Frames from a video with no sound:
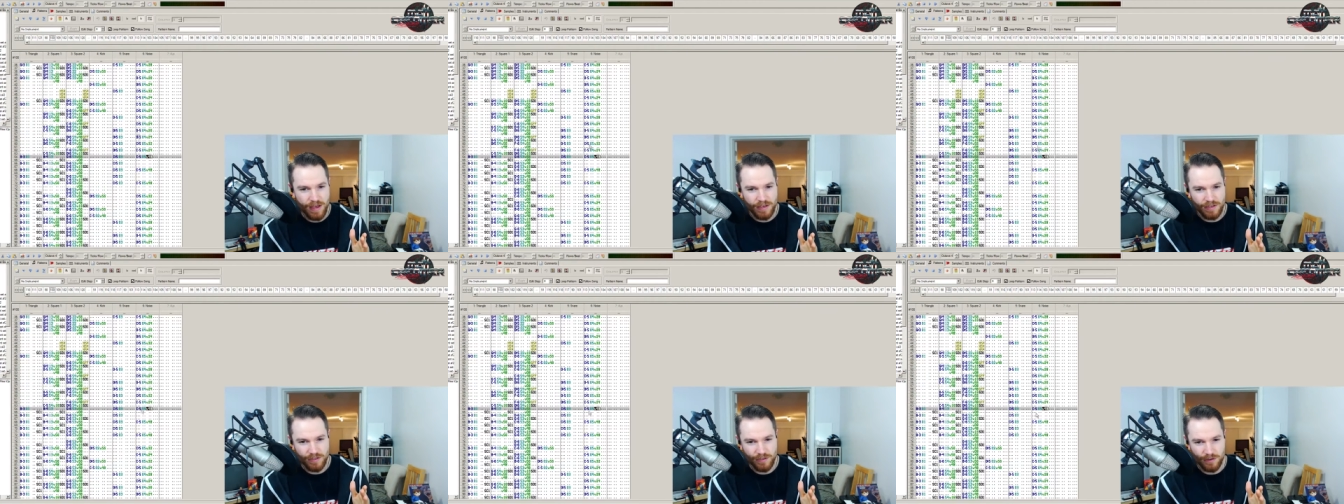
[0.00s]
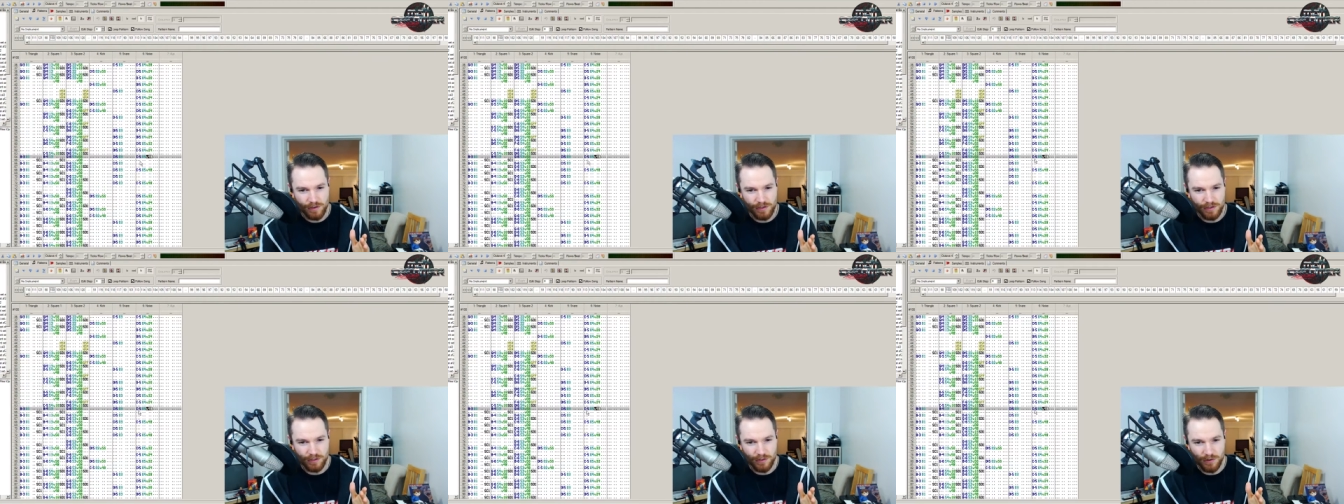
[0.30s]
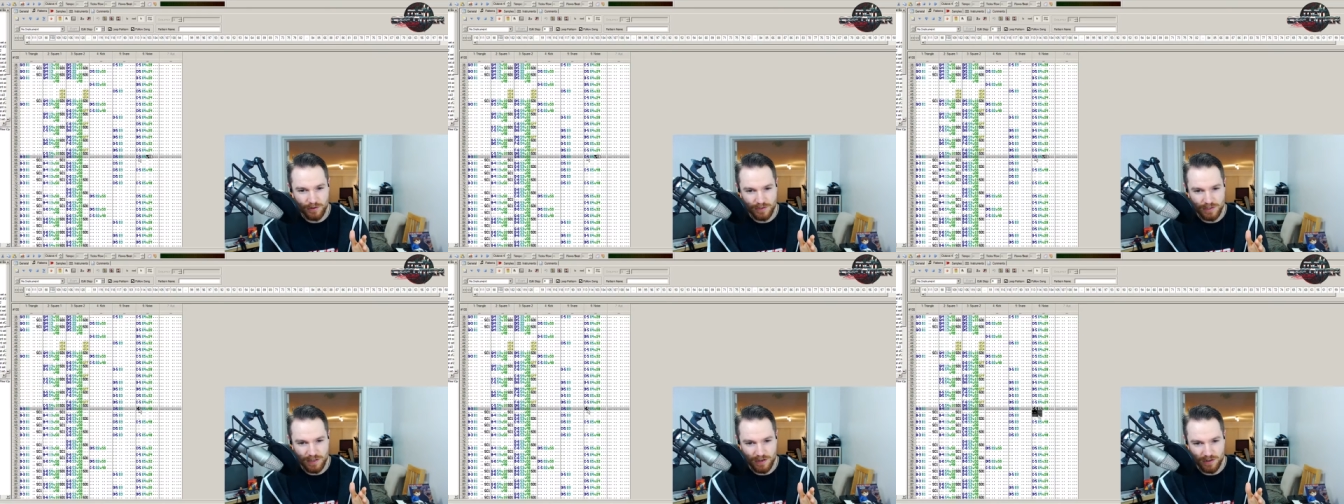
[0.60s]
So you'll
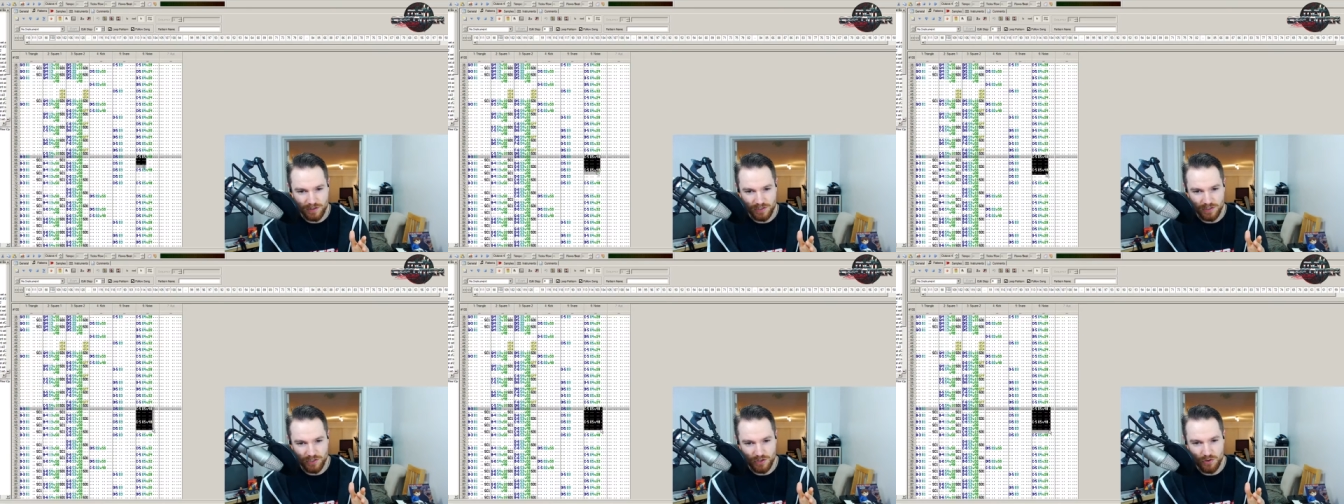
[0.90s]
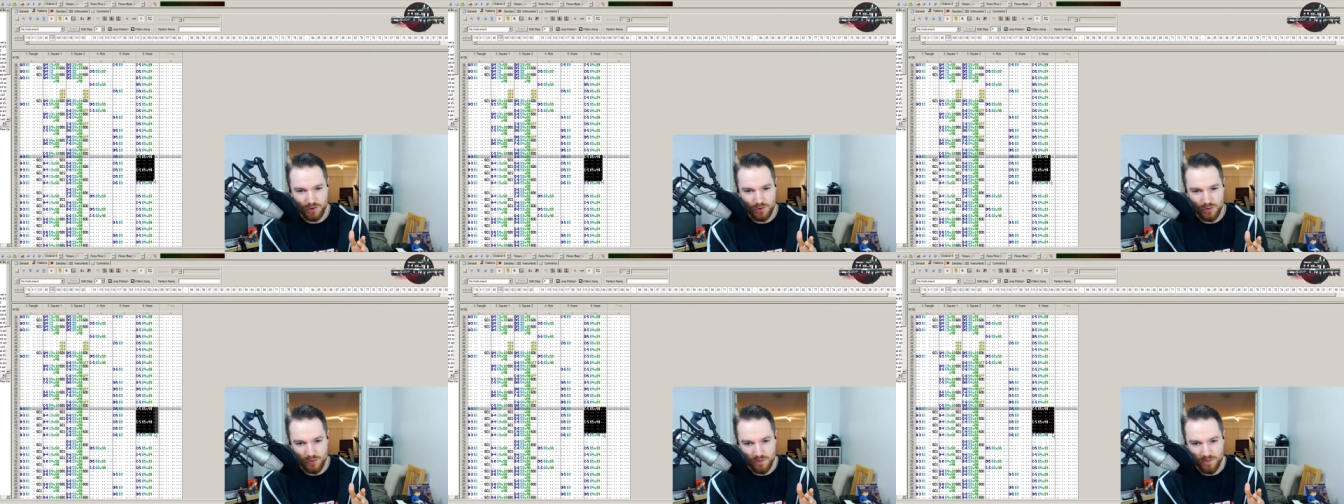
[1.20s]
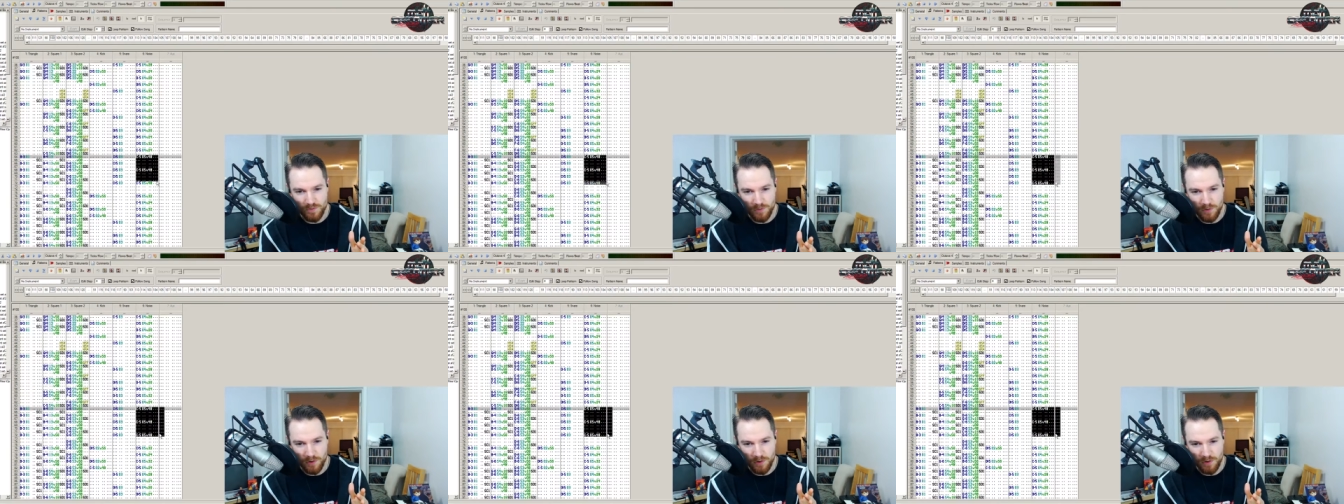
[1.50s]
notice there's two
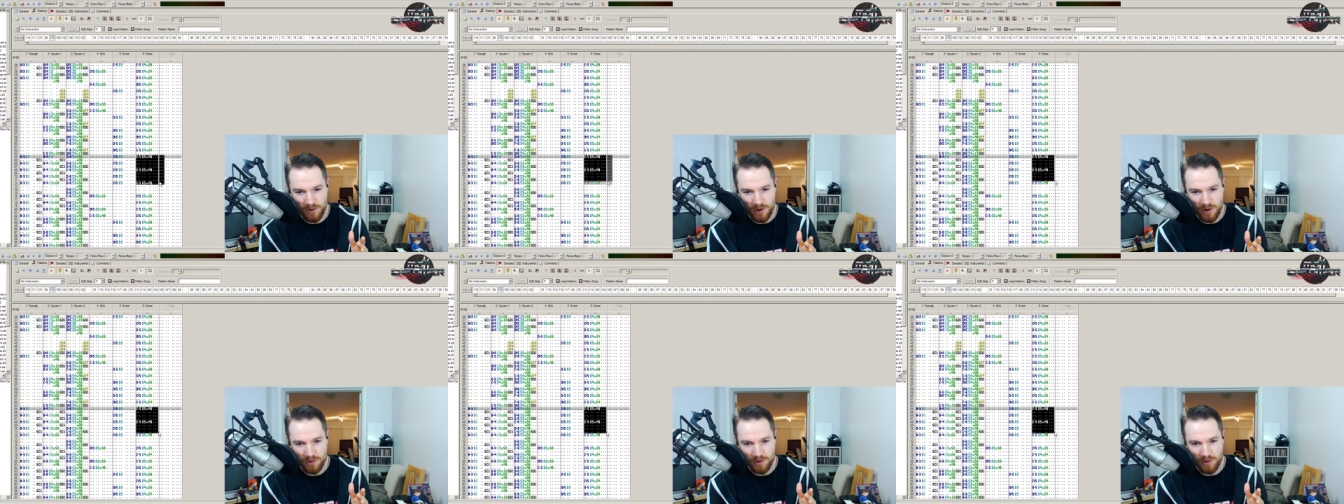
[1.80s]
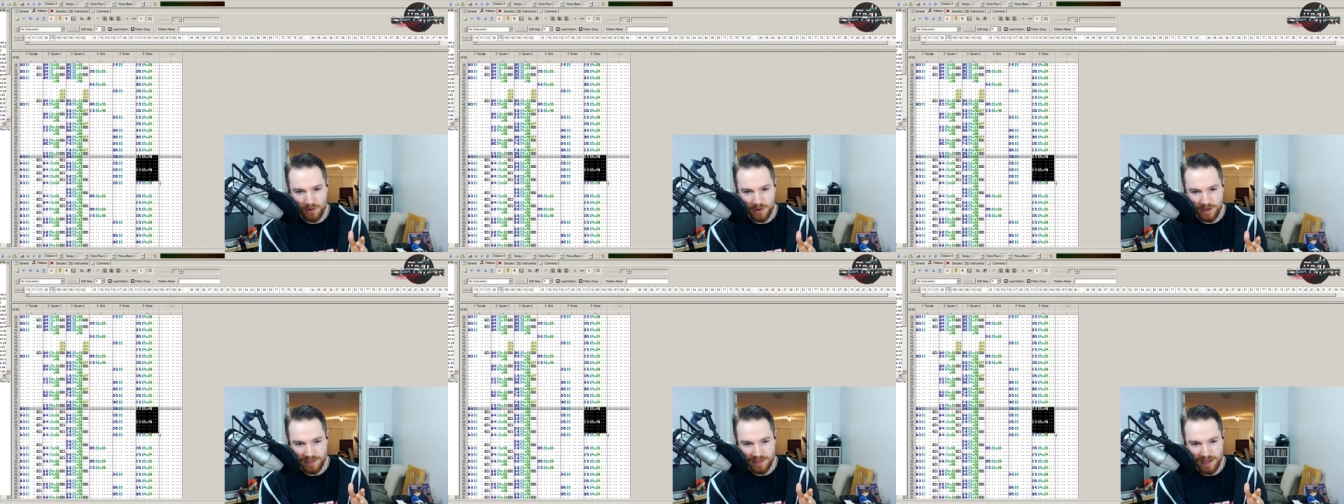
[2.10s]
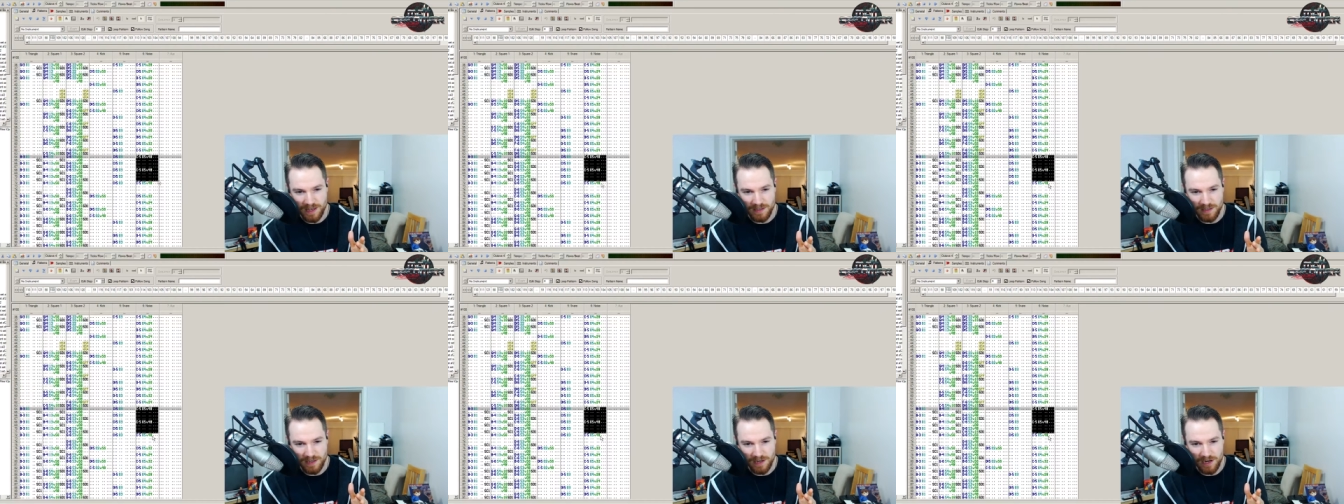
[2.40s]
four row noise
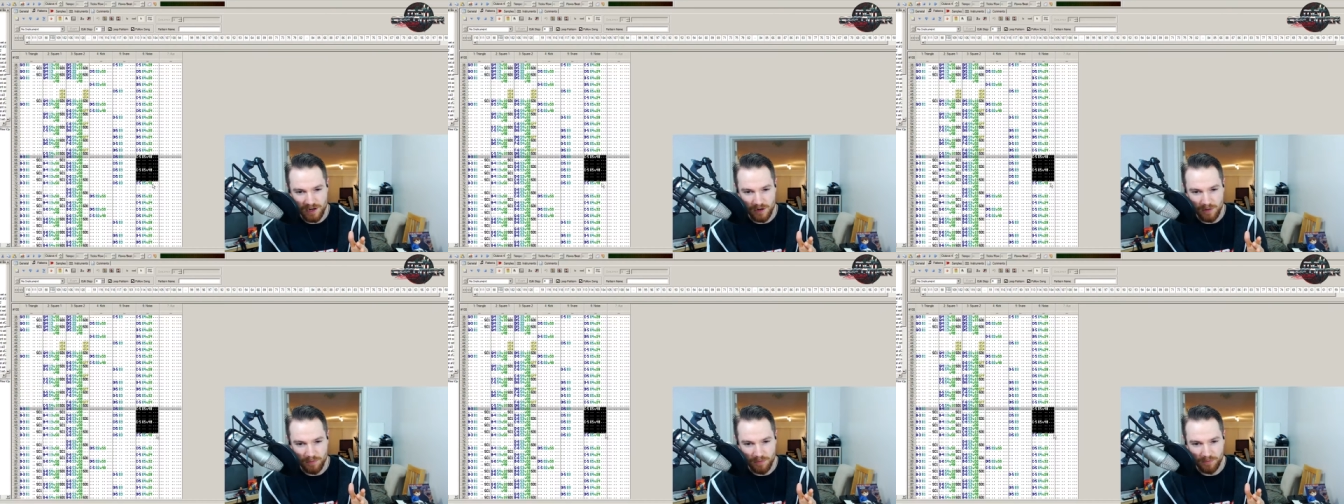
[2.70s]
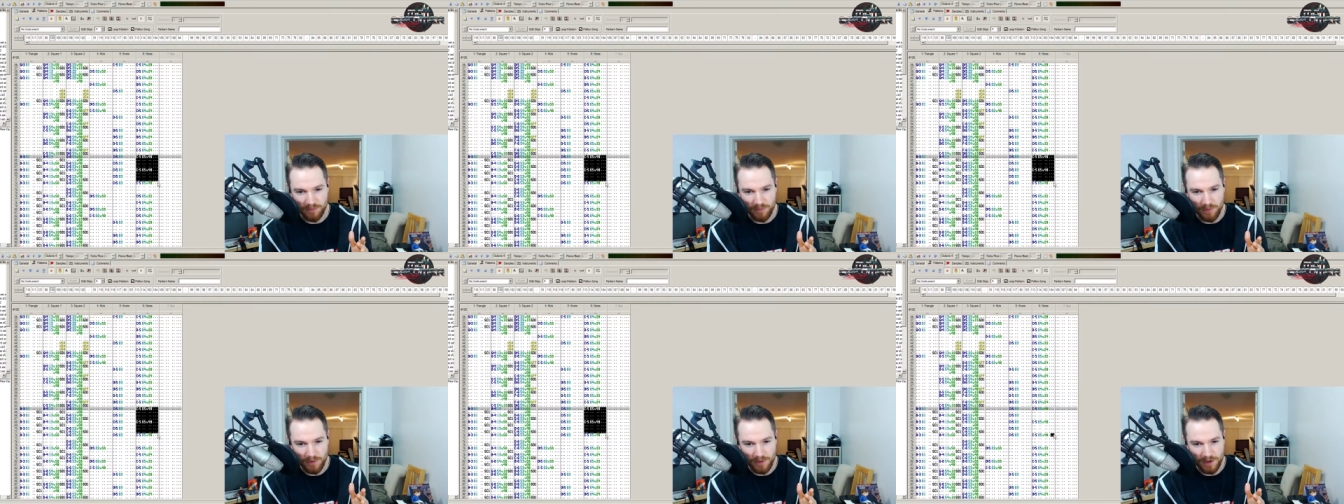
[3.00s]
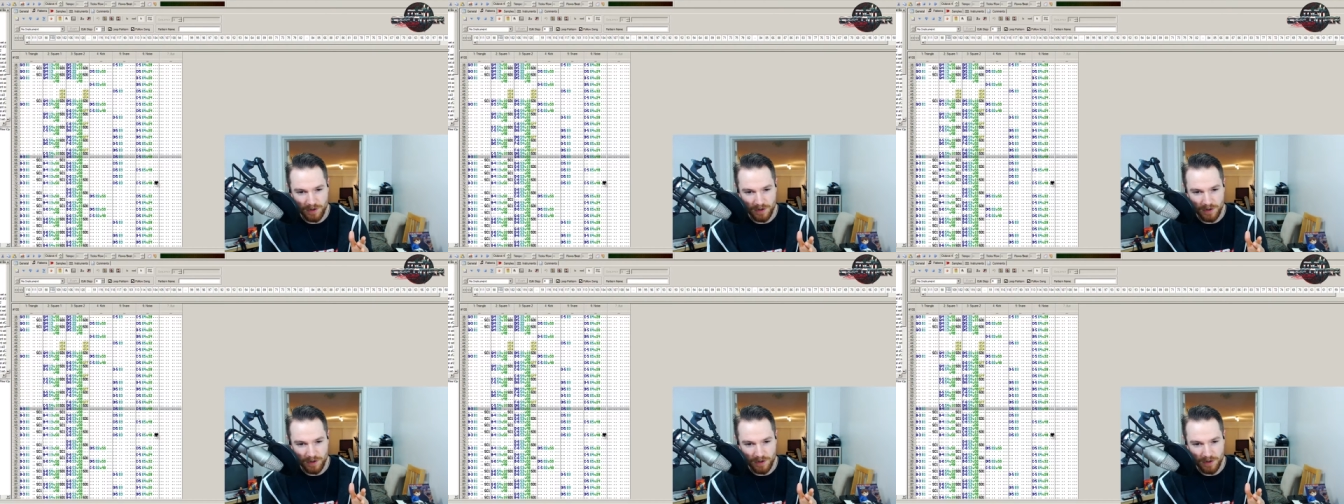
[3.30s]
hits here before